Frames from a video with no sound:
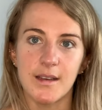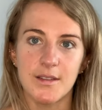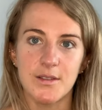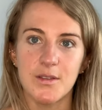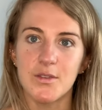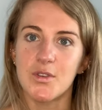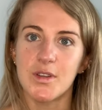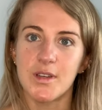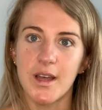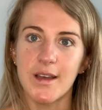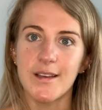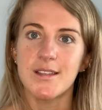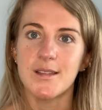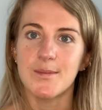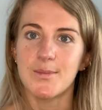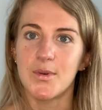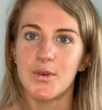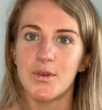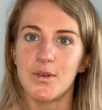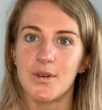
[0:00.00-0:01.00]
It's such a nice
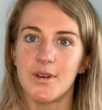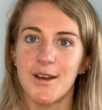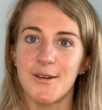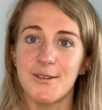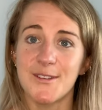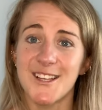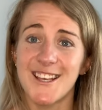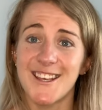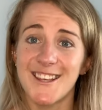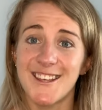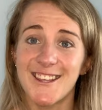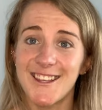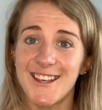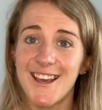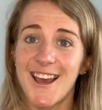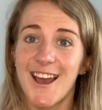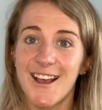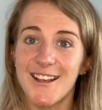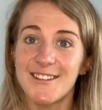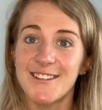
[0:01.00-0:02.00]
sport. And I was like,
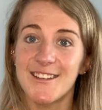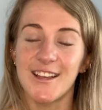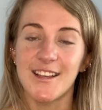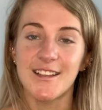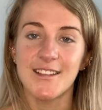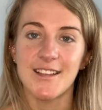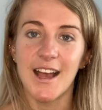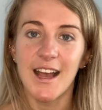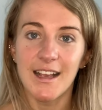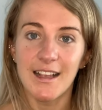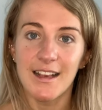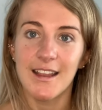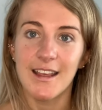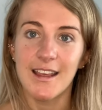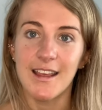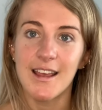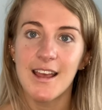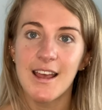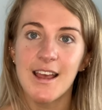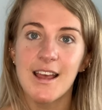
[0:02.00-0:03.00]
yes,
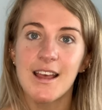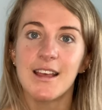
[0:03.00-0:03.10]
exactly.